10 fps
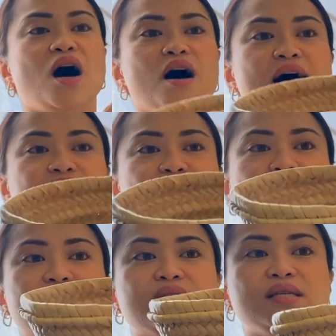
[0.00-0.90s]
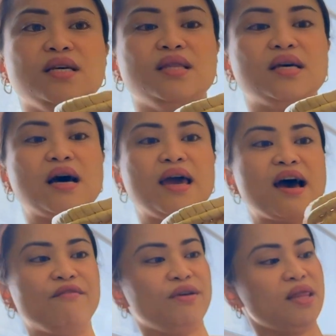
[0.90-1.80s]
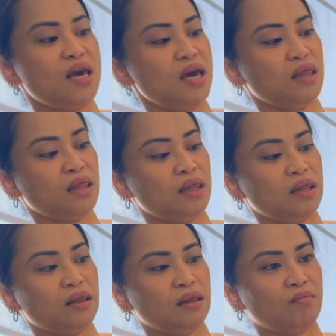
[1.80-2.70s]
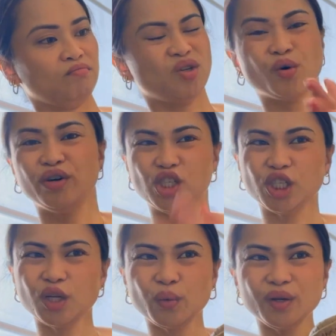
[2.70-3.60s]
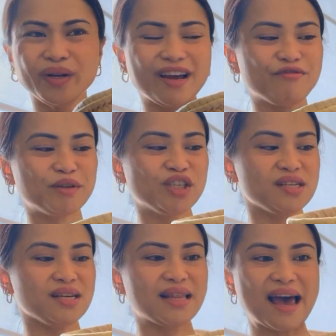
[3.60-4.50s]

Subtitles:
As you can see, I have it in the original one when I've purchased it.